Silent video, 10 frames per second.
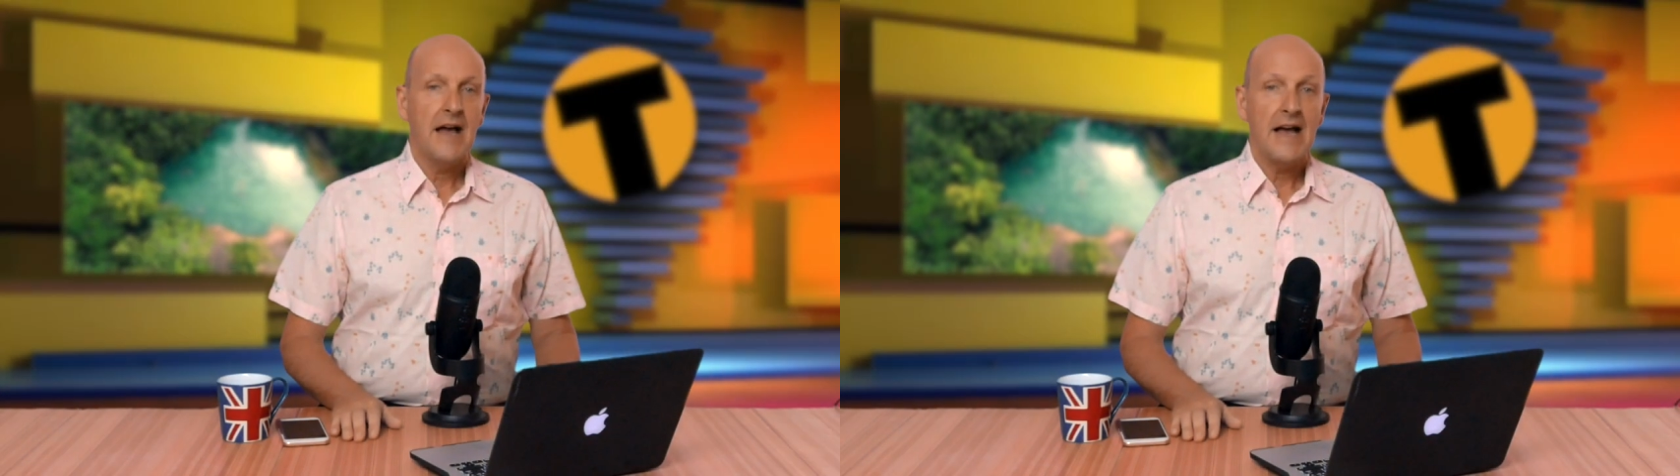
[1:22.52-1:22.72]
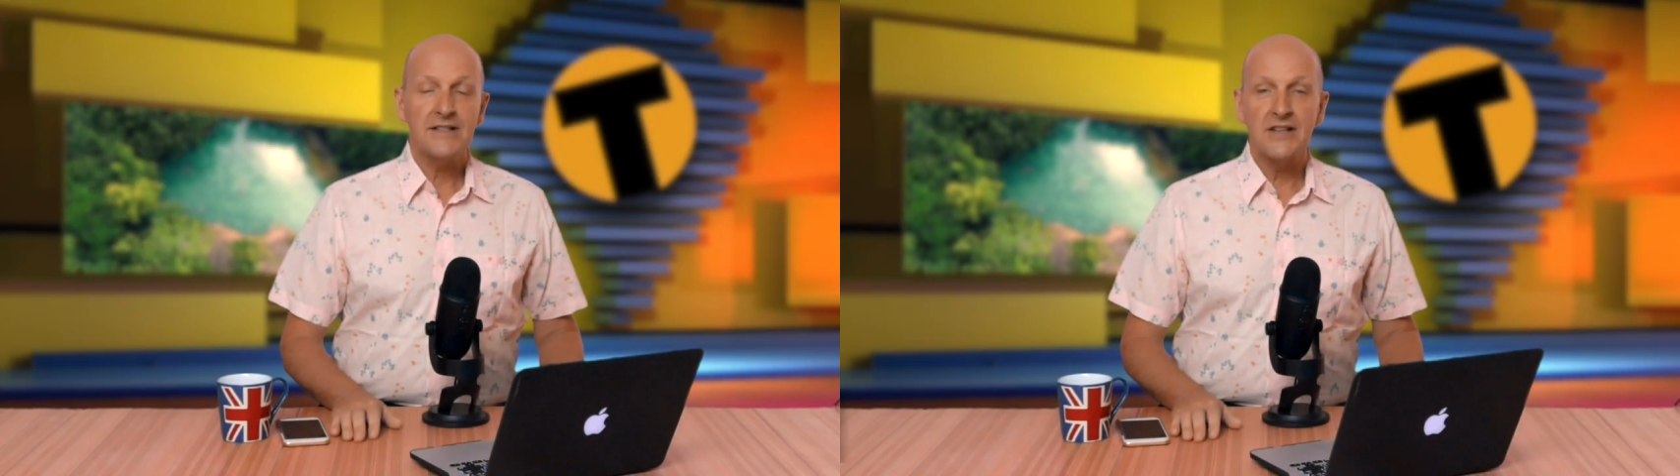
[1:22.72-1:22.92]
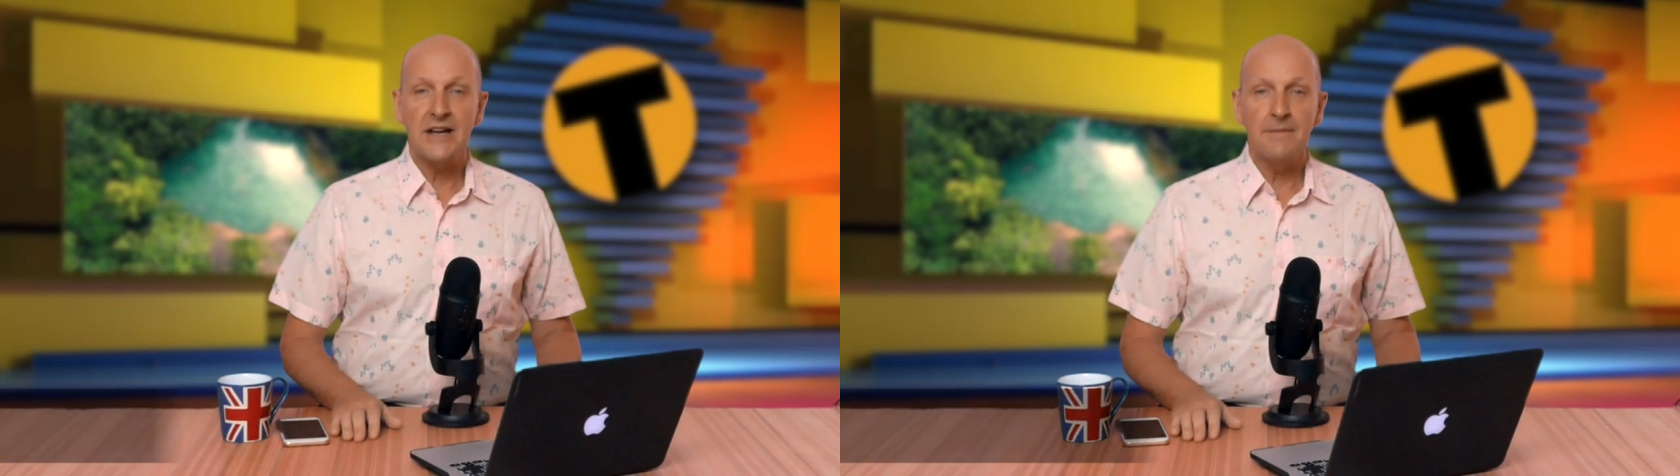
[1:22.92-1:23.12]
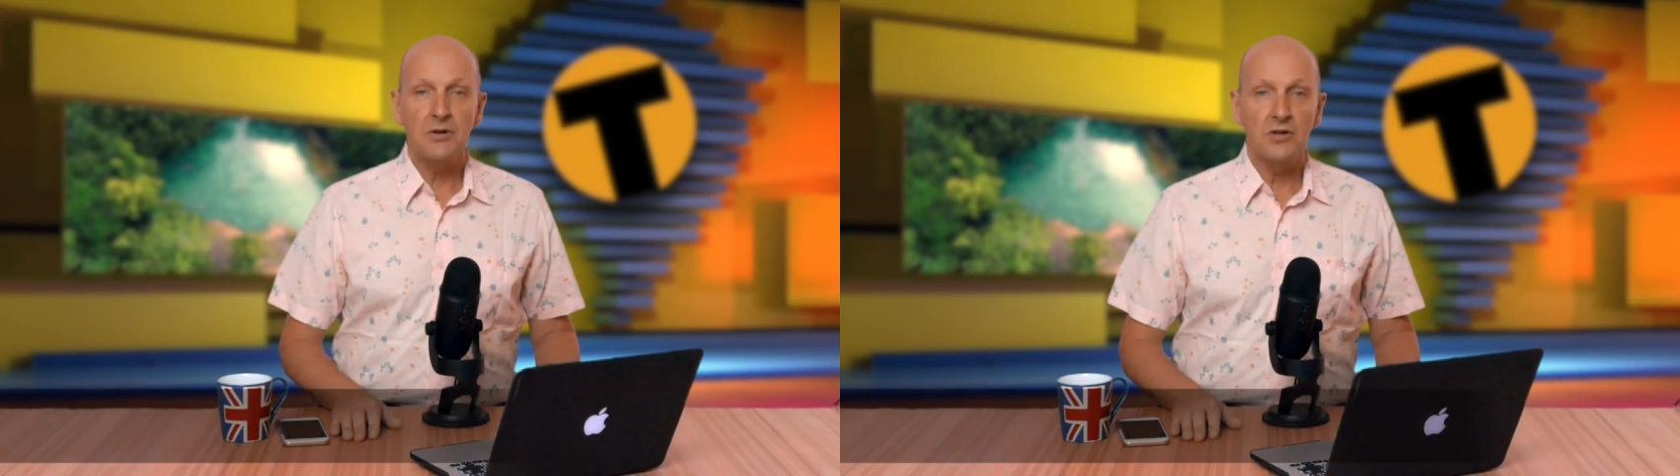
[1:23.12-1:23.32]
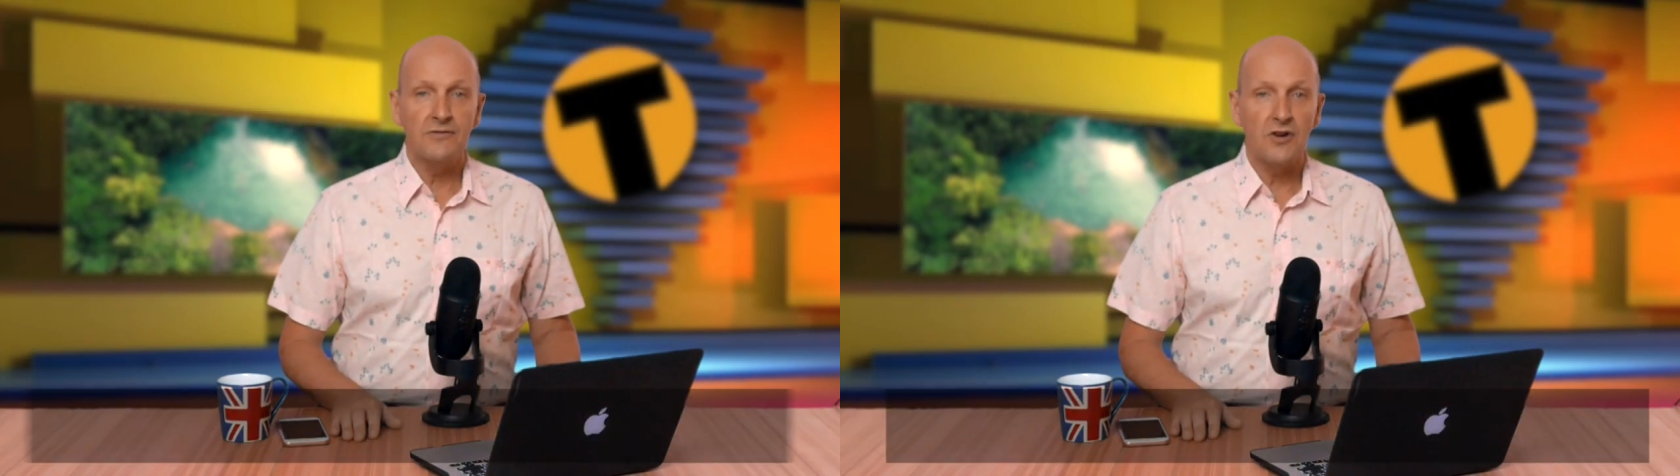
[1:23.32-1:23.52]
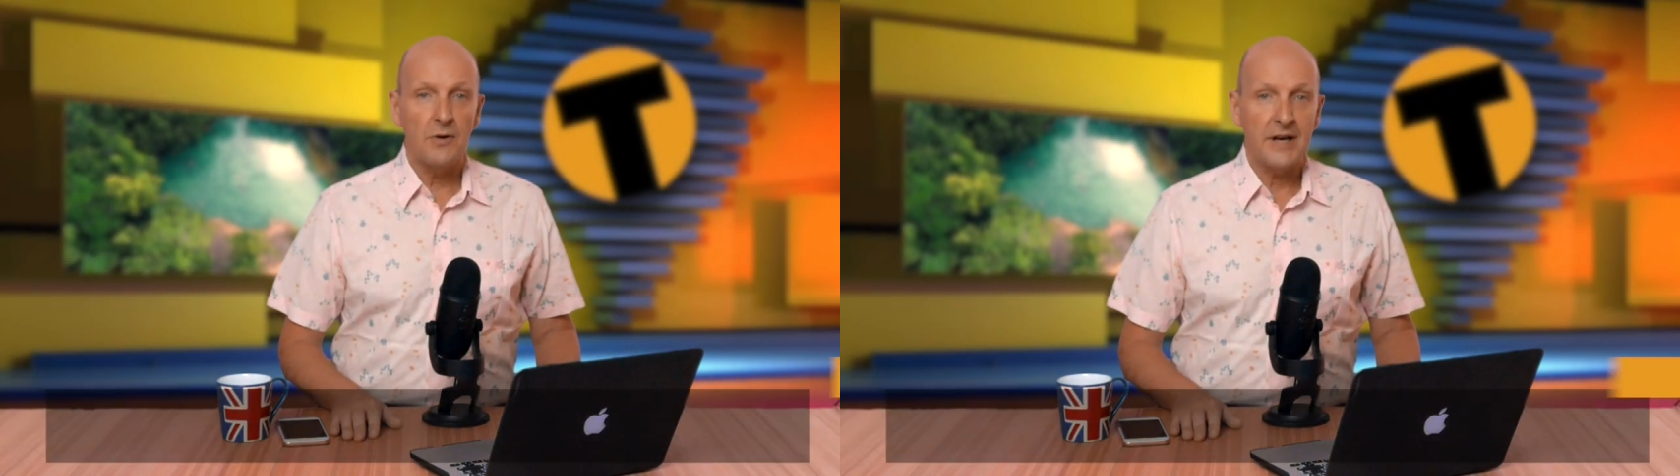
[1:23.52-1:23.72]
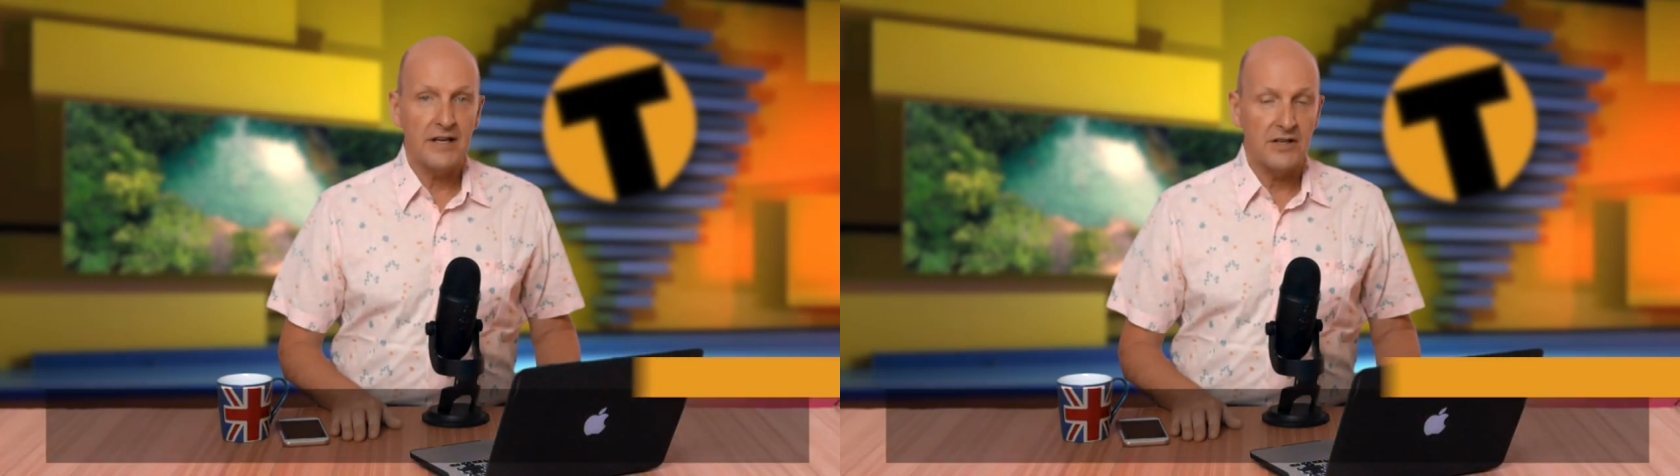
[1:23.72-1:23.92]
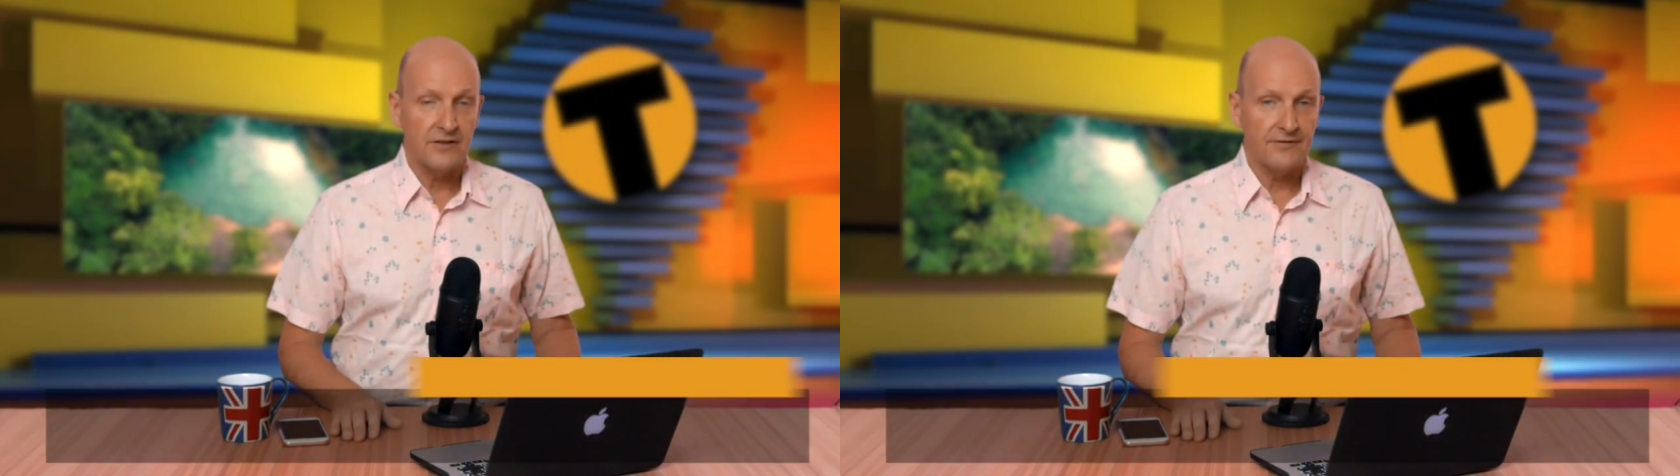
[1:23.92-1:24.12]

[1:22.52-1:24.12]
As the number of Rohingya